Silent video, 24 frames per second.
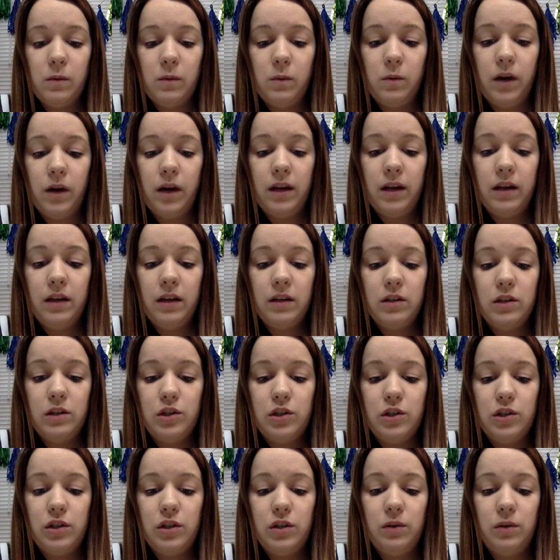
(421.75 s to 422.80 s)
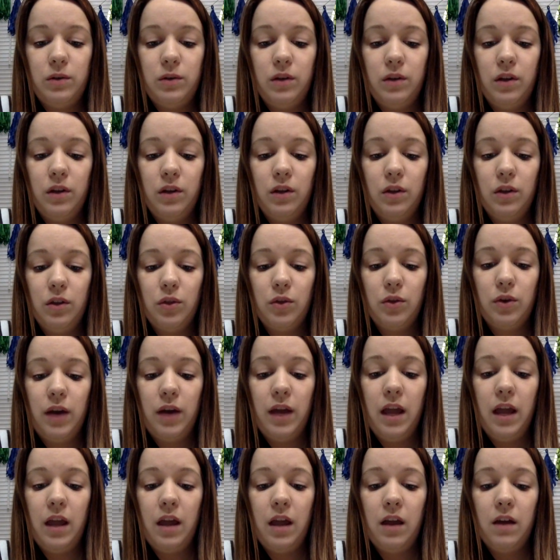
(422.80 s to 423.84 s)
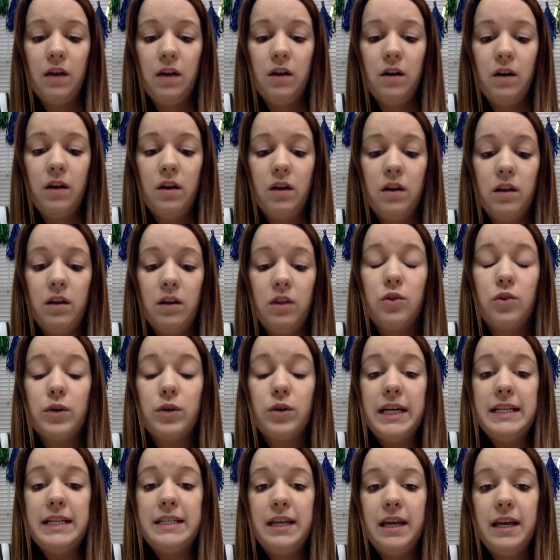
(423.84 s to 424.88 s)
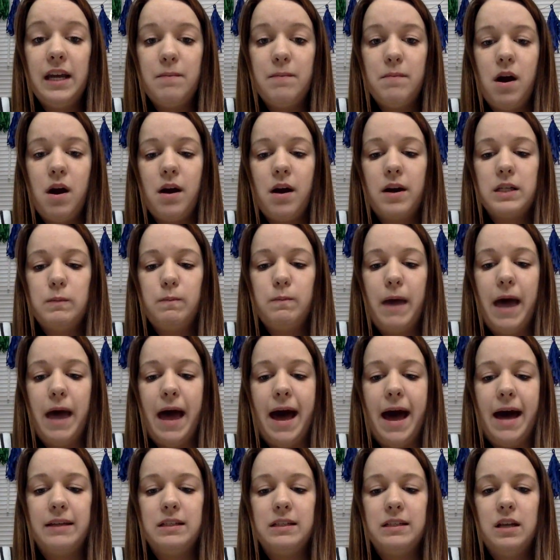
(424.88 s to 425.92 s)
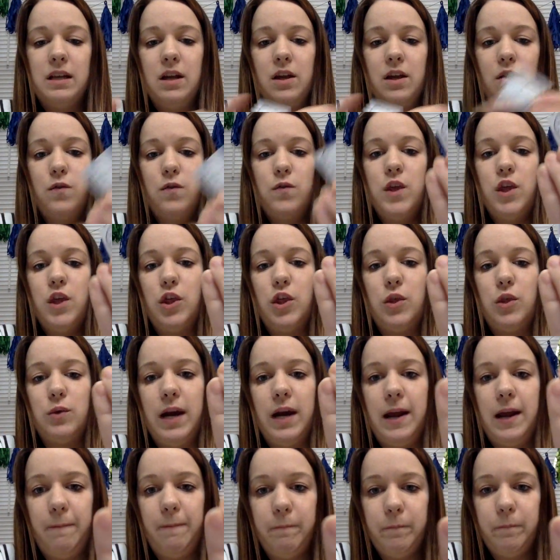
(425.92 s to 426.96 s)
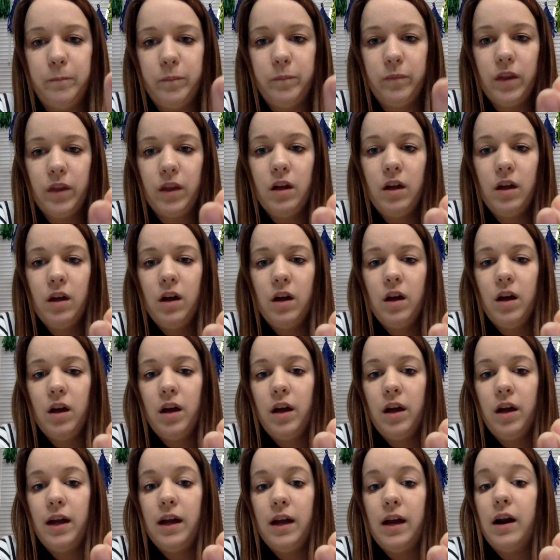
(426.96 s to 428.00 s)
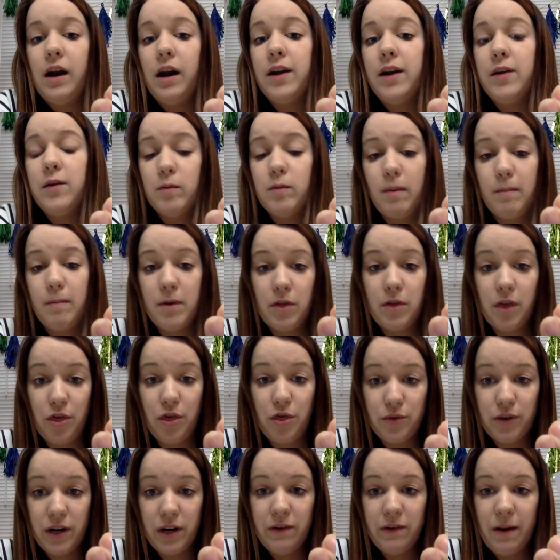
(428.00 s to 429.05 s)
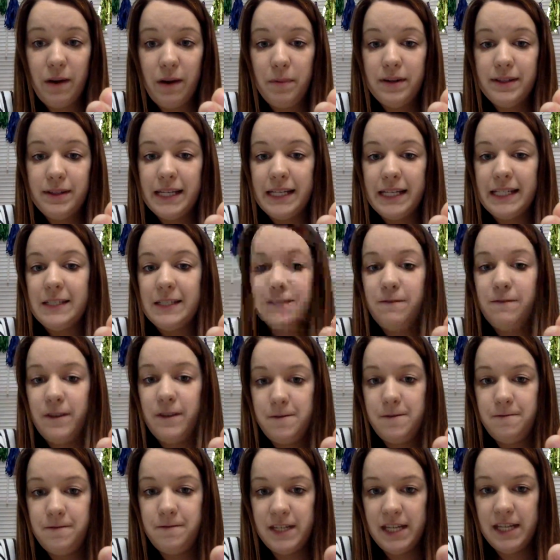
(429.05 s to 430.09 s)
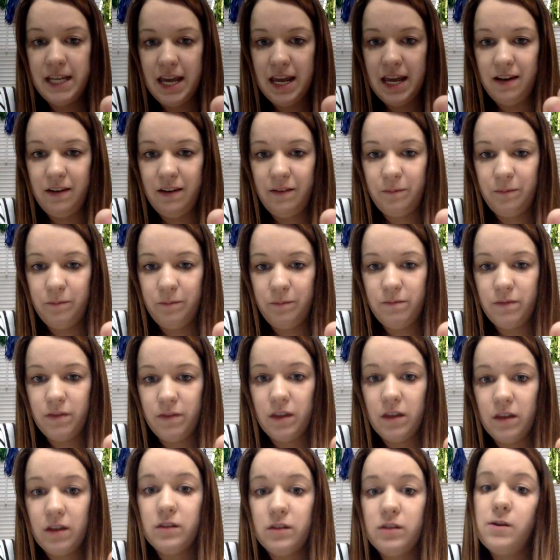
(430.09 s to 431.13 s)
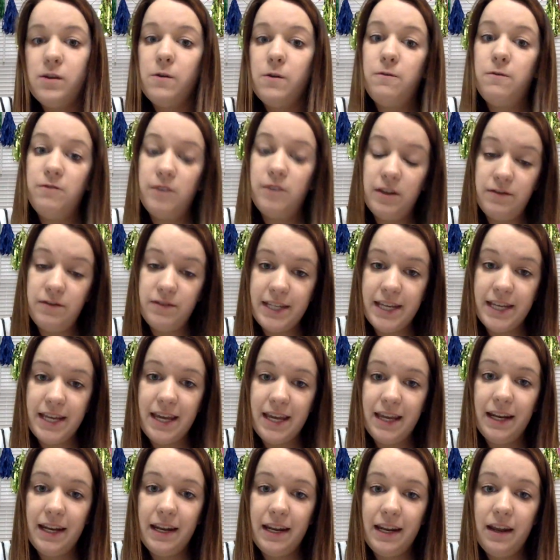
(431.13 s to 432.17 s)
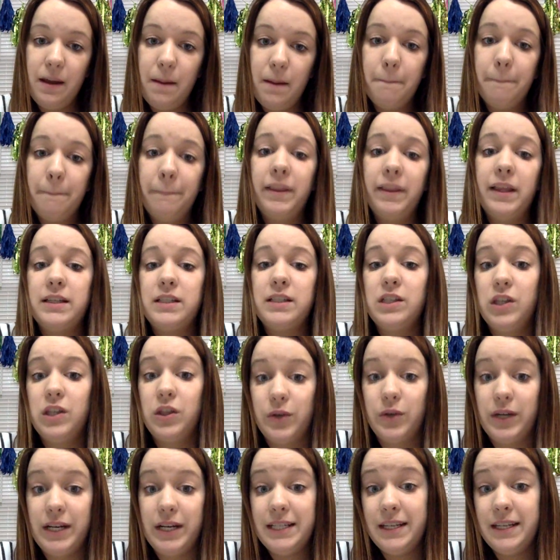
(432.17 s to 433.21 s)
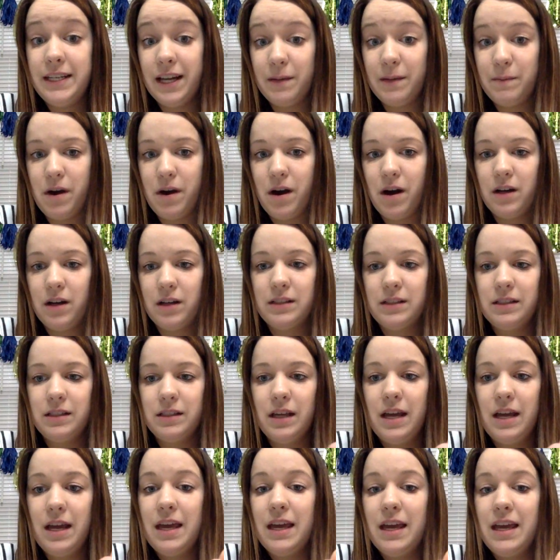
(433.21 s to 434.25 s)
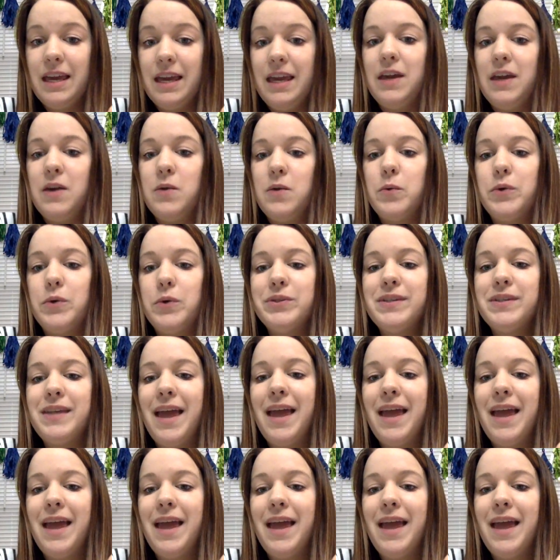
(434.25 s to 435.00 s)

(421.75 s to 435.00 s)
1, 2, 3 tick marks past the 3. All right, remember the 3 represents 15. So 15 plus 3 tick marks equals